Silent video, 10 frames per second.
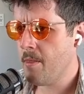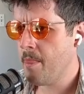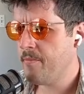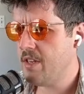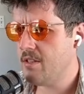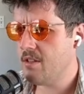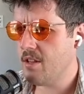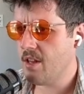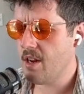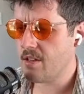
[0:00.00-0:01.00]
This is the
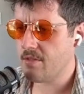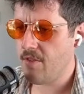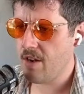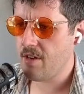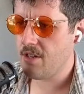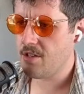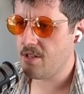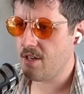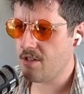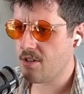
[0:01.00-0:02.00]
Linux Foundation
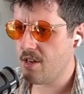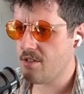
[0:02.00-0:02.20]
Decentralized